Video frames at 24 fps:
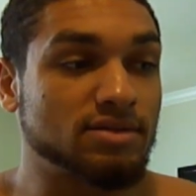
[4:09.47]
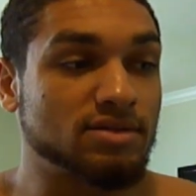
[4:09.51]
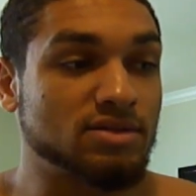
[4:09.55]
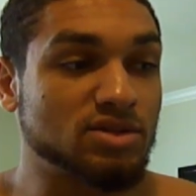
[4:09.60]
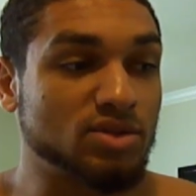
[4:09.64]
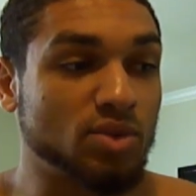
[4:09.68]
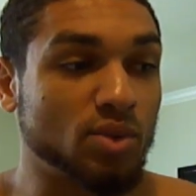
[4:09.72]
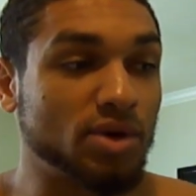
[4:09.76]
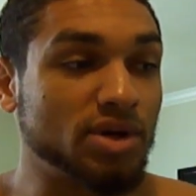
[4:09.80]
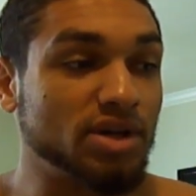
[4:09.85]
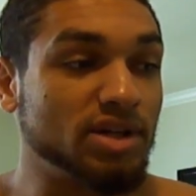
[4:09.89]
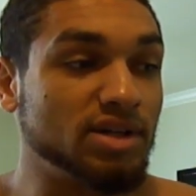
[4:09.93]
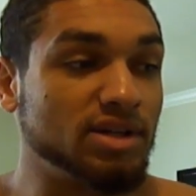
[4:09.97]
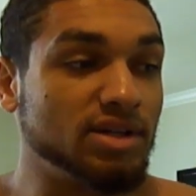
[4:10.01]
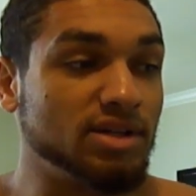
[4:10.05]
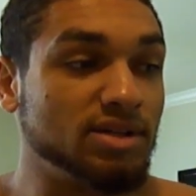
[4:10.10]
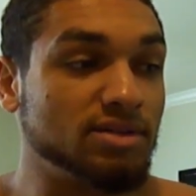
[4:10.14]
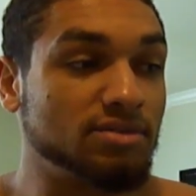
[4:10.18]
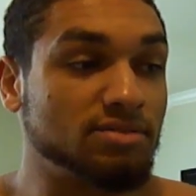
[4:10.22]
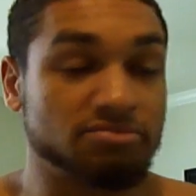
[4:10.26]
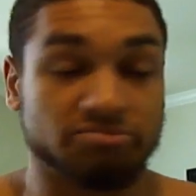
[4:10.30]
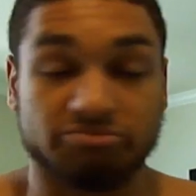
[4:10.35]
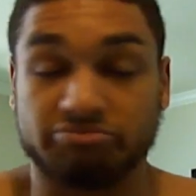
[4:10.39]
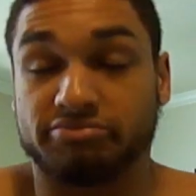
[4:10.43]

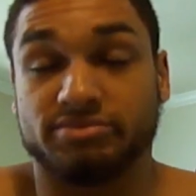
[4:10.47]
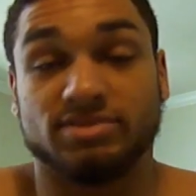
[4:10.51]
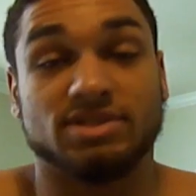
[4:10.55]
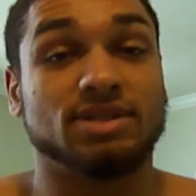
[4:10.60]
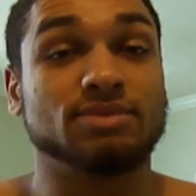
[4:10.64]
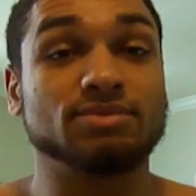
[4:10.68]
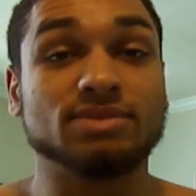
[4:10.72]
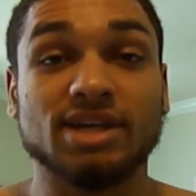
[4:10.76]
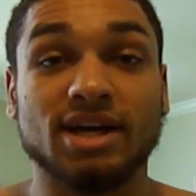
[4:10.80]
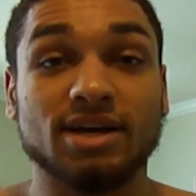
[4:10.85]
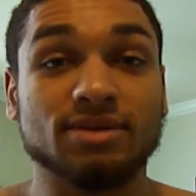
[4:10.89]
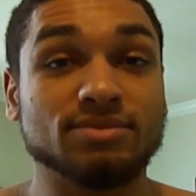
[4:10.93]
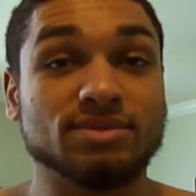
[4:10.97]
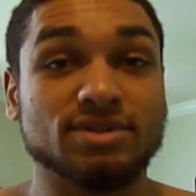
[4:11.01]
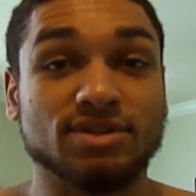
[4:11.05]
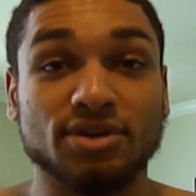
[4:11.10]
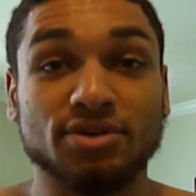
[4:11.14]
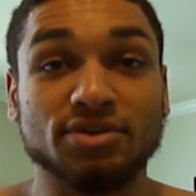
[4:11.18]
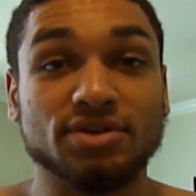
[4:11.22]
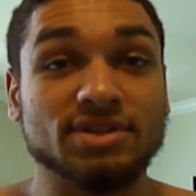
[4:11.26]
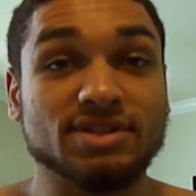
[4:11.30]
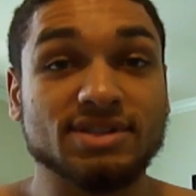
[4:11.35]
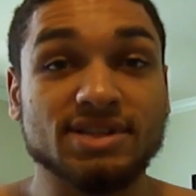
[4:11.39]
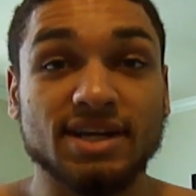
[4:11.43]
20, sometimes
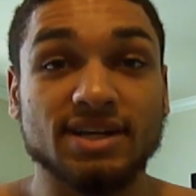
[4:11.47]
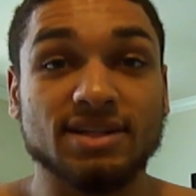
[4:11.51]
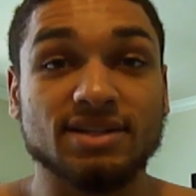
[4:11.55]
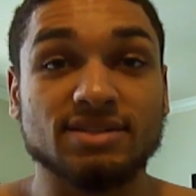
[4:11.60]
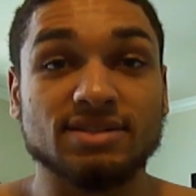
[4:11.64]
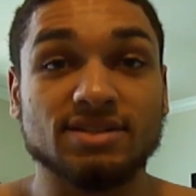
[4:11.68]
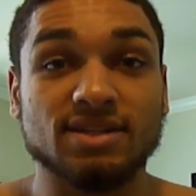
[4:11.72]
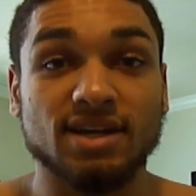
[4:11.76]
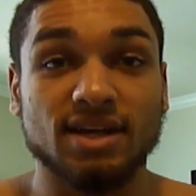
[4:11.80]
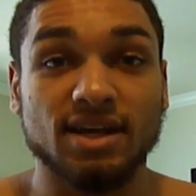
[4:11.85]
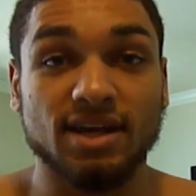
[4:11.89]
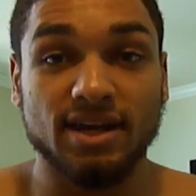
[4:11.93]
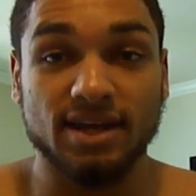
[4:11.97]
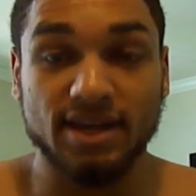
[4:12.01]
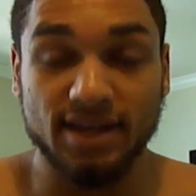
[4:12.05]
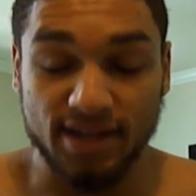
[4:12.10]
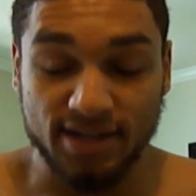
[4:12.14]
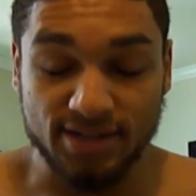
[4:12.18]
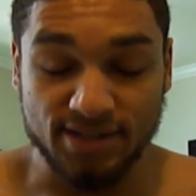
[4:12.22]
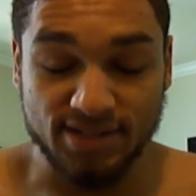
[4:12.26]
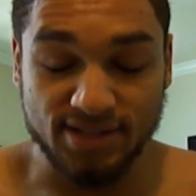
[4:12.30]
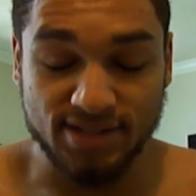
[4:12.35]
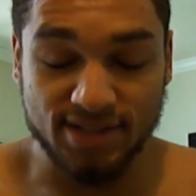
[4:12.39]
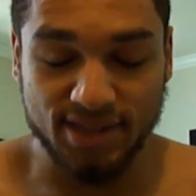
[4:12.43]
30 seconds,
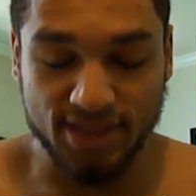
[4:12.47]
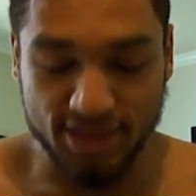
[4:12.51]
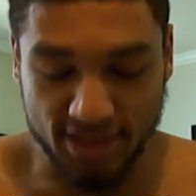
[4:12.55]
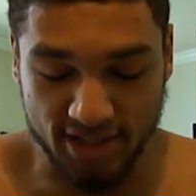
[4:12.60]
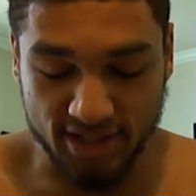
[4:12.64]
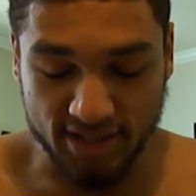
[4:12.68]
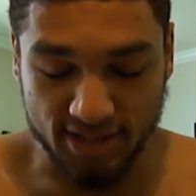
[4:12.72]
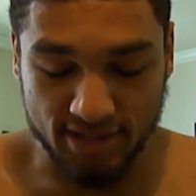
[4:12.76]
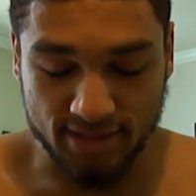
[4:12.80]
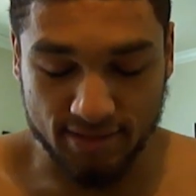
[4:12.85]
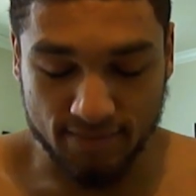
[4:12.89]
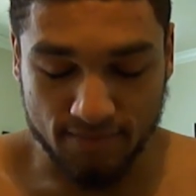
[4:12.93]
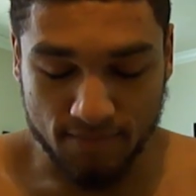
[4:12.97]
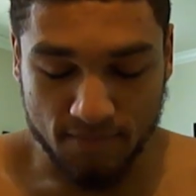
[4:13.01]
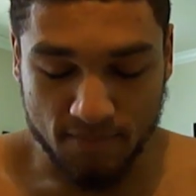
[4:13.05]
and just think,